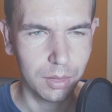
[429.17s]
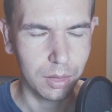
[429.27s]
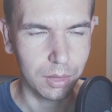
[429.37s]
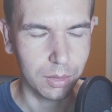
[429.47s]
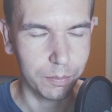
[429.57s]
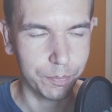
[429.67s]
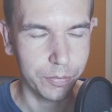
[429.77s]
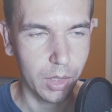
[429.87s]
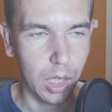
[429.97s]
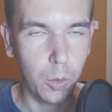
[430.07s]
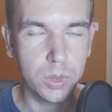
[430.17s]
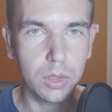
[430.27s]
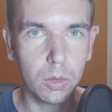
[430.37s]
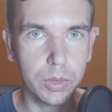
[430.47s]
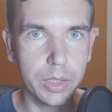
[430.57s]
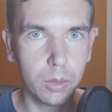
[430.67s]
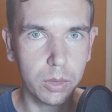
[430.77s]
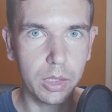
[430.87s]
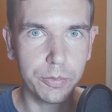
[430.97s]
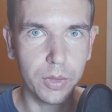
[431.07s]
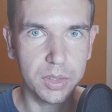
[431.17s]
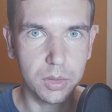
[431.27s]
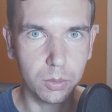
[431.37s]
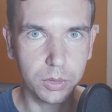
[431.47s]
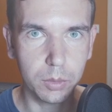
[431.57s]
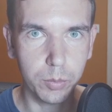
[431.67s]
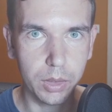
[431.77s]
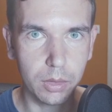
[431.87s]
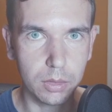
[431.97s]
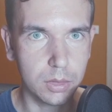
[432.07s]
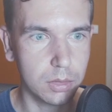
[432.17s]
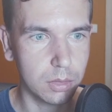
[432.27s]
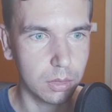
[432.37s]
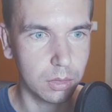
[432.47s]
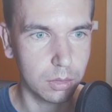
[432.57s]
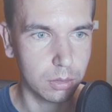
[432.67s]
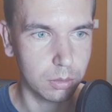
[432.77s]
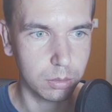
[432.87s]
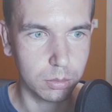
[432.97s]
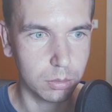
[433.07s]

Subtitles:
I was already looking for a solution because I